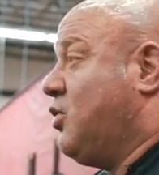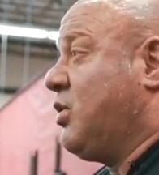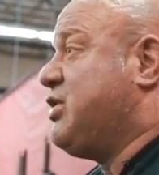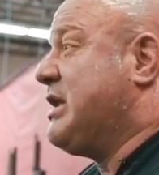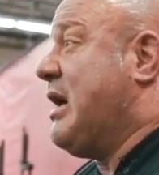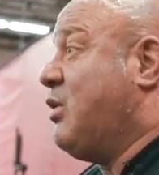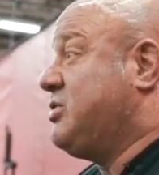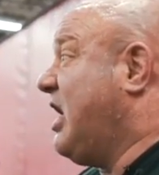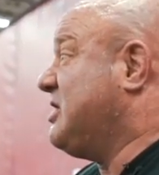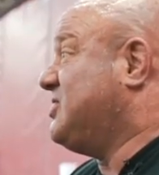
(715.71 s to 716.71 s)
the only thing that
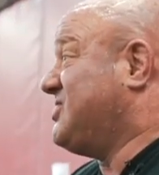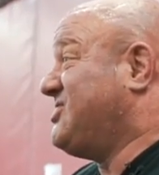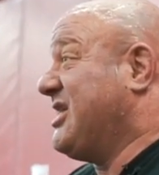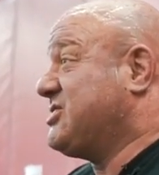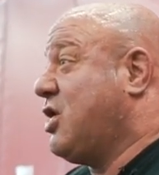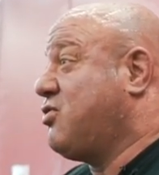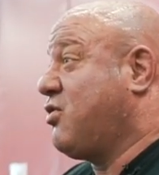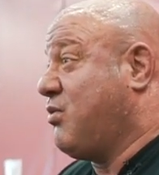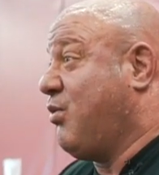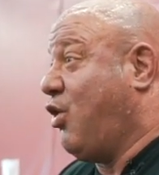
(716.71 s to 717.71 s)
would touch is
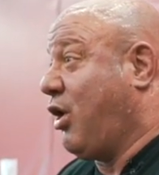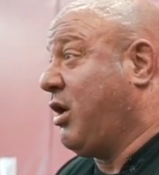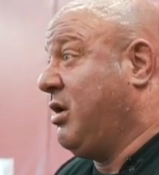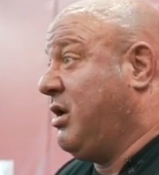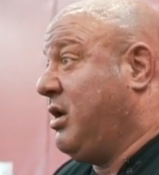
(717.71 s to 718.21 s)
600 or more.